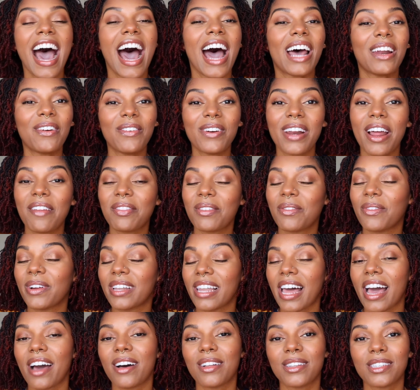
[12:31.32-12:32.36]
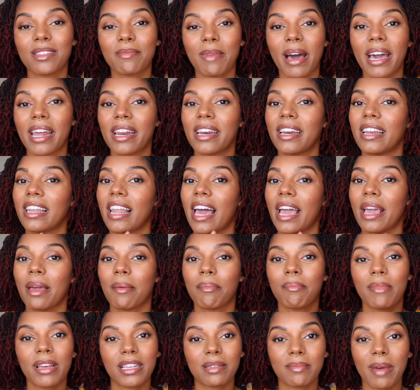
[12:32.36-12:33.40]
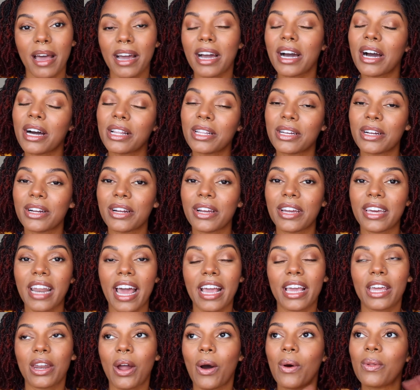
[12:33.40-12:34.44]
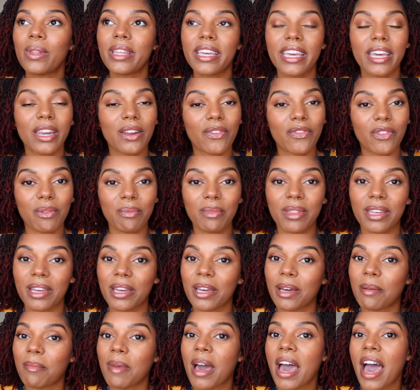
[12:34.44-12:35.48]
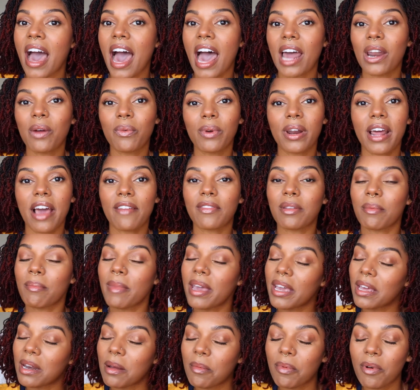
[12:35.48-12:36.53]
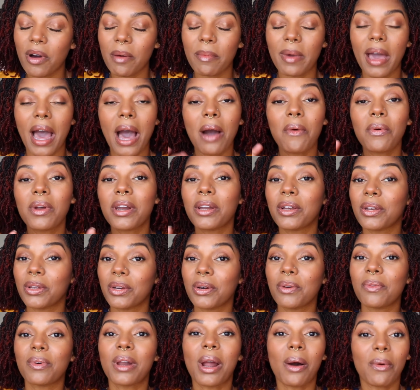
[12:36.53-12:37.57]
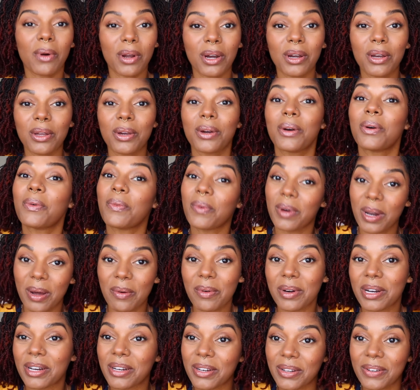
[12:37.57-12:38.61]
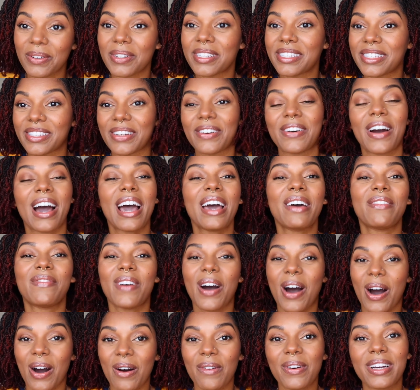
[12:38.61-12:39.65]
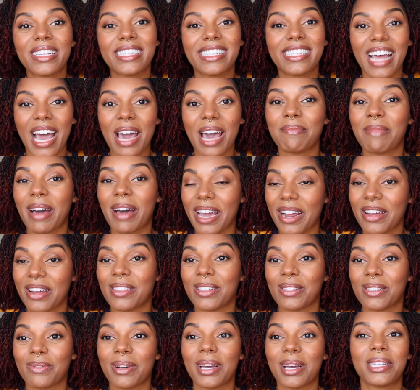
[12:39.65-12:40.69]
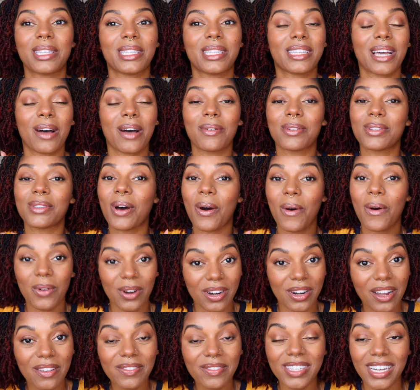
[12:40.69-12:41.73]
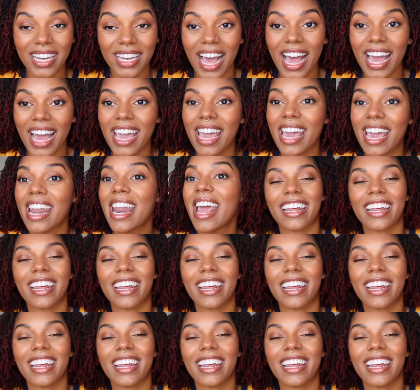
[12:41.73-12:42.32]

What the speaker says: I don't want to have to rely on somebody to like mix my color, and I can only get it from them. I don't want to have to make an appointment. I want to do what I want to do when I want to do it. So I have always dyed my hair this way since I was old enough to dye it.